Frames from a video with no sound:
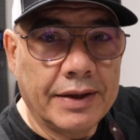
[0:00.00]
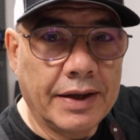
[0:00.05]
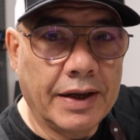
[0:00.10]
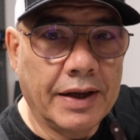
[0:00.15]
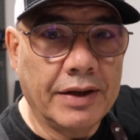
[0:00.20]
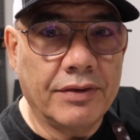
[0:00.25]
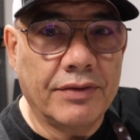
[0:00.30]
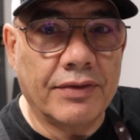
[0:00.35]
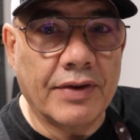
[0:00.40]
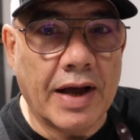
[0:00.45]

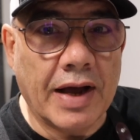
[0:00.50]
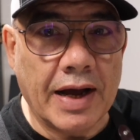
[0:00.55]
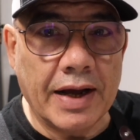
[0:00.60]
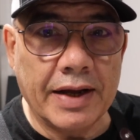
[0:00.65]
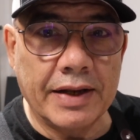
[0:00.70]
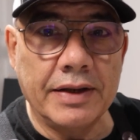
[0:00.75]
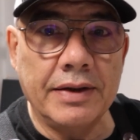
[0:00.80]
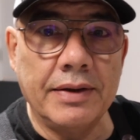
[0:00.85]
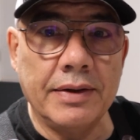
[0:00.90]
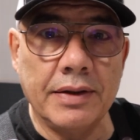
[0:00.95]

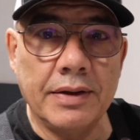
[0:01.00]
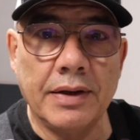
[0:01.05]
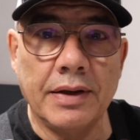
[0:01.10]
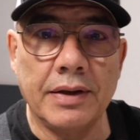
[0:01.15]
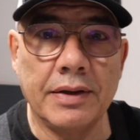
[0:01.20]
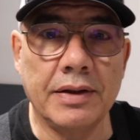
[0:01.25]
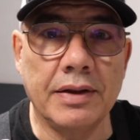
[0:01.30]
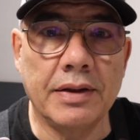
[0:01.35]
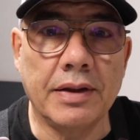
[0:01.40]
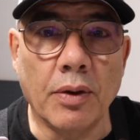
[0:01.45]
inside
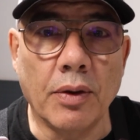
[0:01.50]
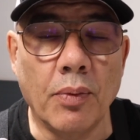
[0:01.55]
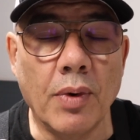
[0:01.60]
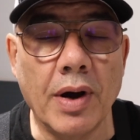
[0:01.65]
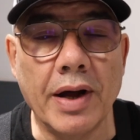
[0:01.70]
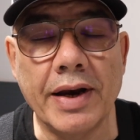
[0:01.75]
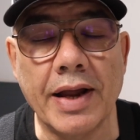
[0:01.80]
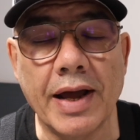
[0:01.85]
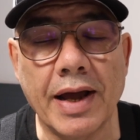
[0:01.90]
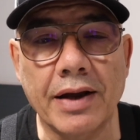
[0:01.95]
the
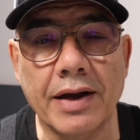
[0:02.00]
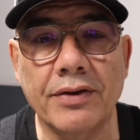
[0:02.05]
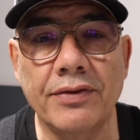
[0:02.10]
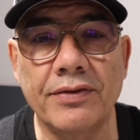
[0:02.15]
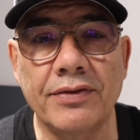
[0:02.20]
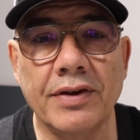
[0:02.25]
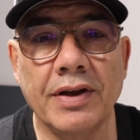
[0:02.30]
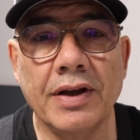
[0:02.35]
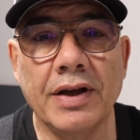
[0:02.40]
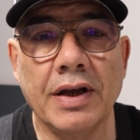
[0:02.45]

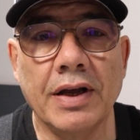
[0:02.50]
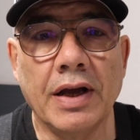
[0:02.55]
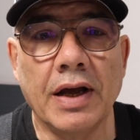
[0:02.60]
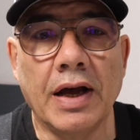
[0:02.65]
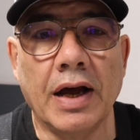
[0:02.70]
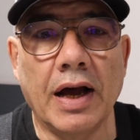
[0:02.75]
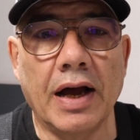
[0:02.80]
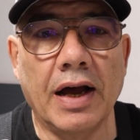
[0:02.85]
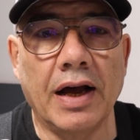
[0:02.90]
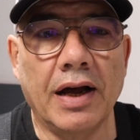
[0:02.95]
1X.
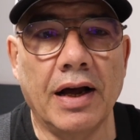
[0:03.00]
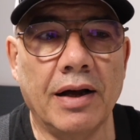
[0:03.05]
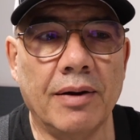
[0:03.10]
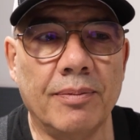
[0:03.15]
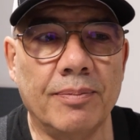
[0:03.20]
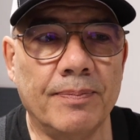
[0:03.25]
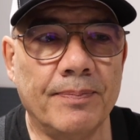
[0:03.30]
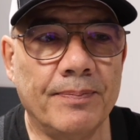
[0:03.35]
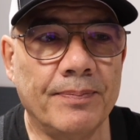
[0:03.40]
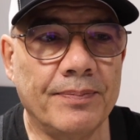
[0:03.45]

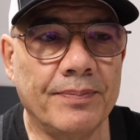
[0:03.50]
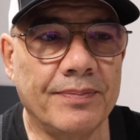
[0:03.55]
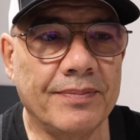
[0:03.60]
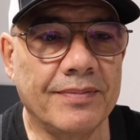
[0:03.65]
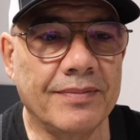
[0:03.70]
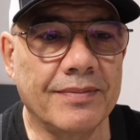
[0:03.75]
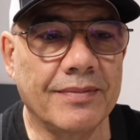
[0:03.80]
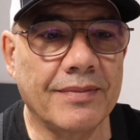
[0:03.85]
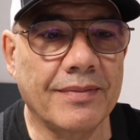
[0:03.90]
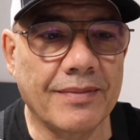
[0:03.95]
Um,
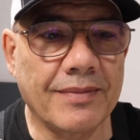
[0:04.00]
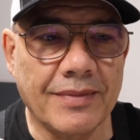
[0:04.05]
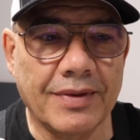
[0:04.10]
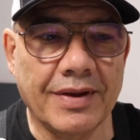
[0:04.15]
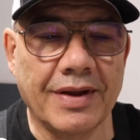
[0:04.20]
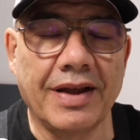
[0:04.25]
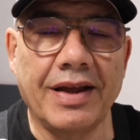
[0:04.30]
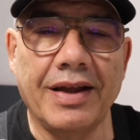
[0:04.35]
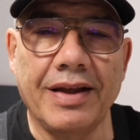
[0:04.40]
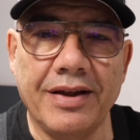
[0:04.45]

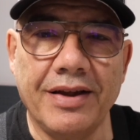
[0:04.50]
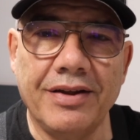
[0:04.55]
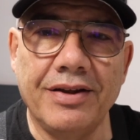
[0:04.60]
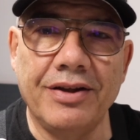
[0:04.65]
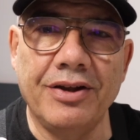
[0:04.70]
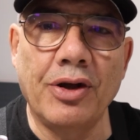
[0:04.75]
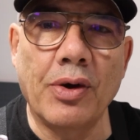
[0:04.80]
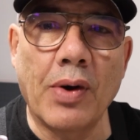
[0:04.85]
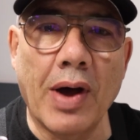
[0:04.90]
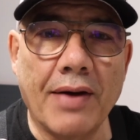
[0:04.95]

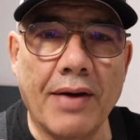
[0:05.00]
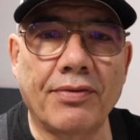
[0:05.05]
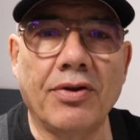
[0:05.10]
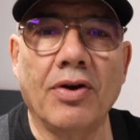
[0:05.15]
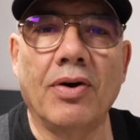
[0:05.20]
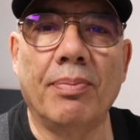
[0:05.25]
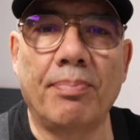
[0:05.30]
you have to